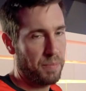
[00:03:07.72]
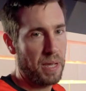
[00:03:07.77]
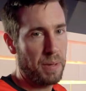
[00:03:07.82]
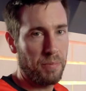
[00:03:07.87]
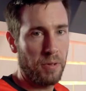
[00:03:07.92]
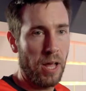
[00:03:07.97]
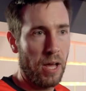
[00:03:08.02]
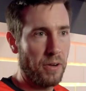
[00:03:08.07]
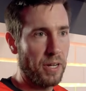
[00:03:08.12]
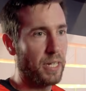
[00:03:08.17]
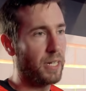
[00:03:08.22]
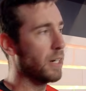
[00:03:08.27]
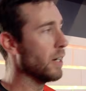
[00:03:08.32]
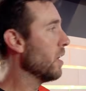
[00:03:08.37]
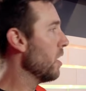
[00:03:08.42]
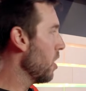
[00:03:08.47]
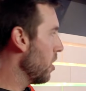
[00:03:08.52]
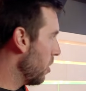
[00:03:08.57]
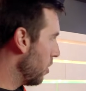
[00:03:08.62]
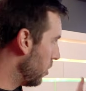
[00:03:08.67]
people out here
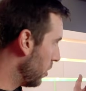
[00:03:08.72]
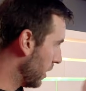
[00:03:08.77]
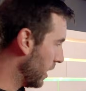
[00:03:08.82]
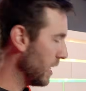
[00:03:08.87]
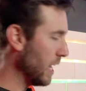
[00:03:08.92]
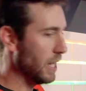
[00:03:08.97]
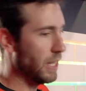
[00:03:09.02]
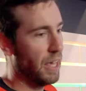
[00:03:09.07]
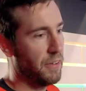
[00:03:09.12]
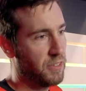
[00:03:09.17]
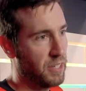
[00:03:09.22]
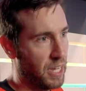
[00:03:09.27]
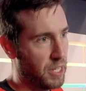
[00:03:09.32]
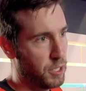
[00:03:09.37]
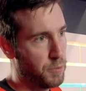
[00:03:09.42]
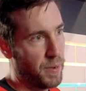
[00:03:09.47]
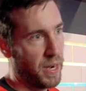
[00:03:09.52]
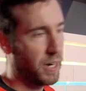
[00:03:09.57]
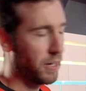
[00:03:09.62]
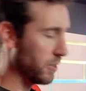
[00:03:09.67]
hooking at left side
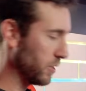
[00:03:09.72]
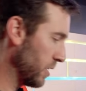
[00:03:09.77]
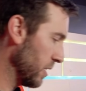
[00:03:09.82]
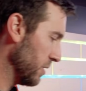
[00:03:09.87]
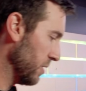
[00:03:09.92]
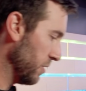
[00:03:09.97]
spares because